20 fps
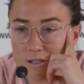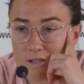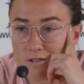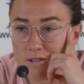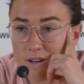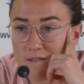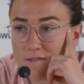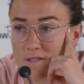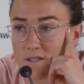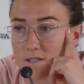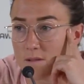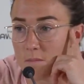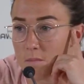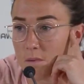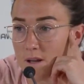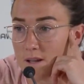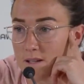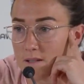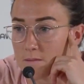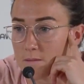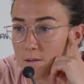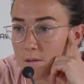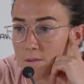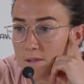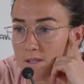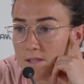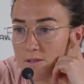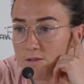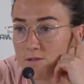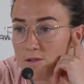strengths as a player is
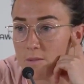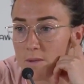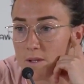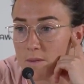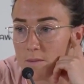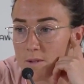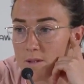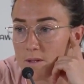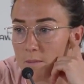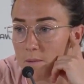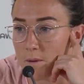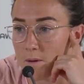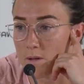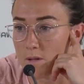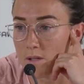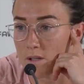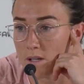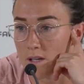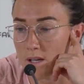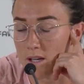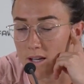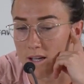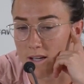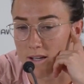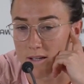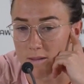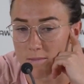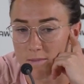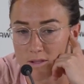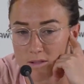probably dribbling with the ball.
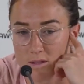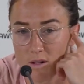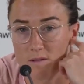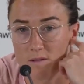It's